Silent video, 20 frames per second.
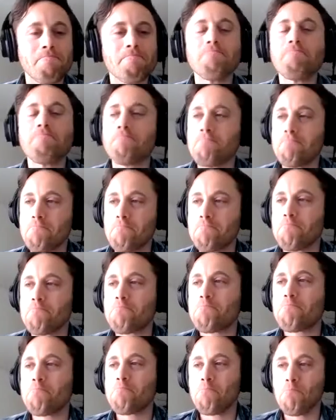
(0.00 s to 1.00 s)

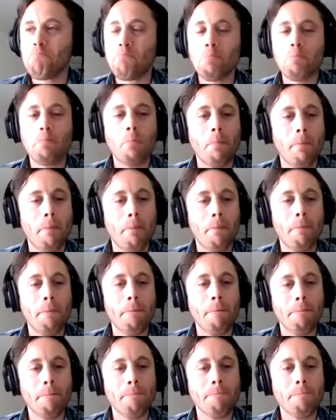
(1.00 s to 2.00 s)

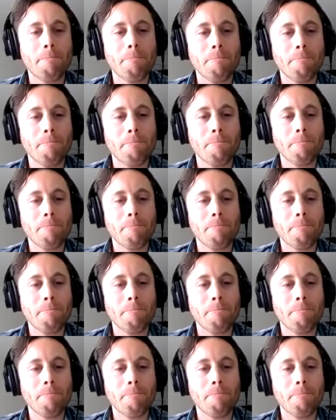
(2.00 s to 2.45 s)
[no speech]